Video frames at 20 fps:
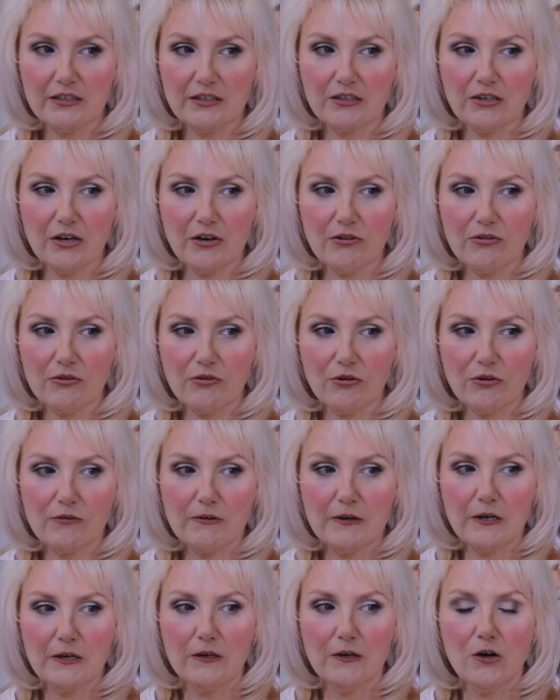And I
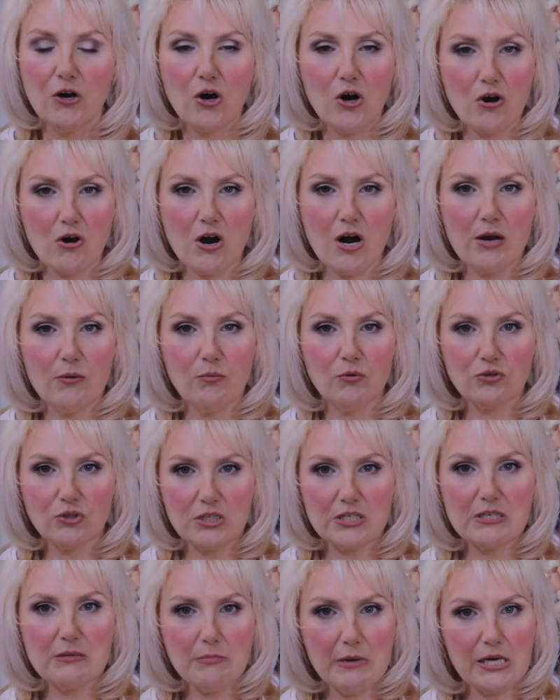thought, all right, well,
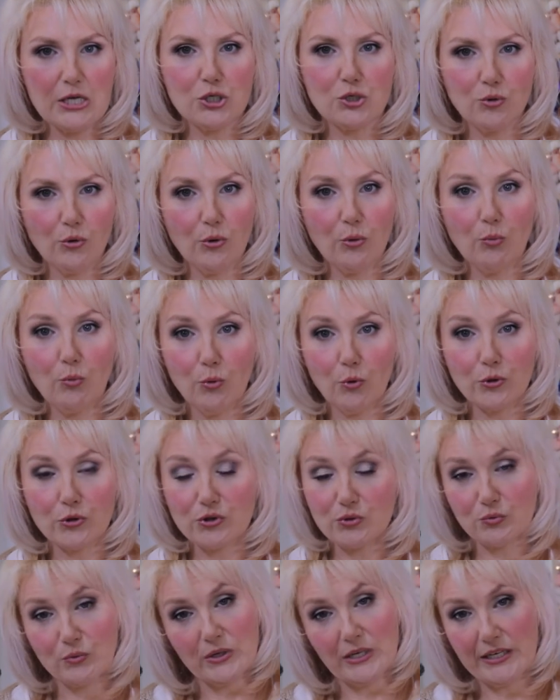just to make sure the
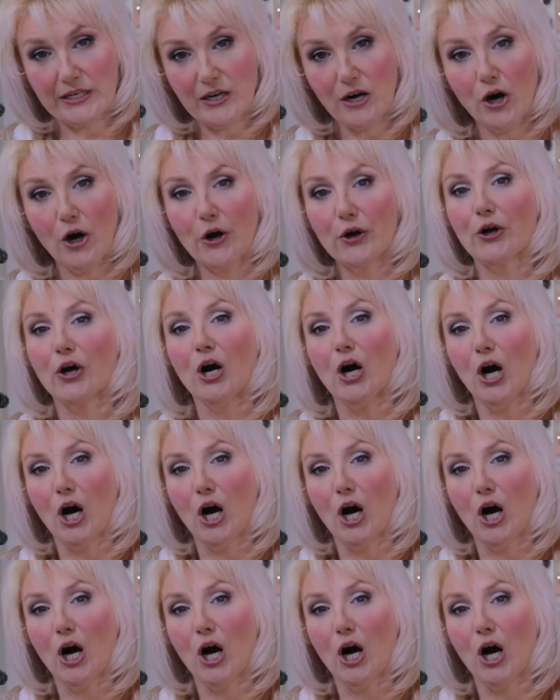water's really hot,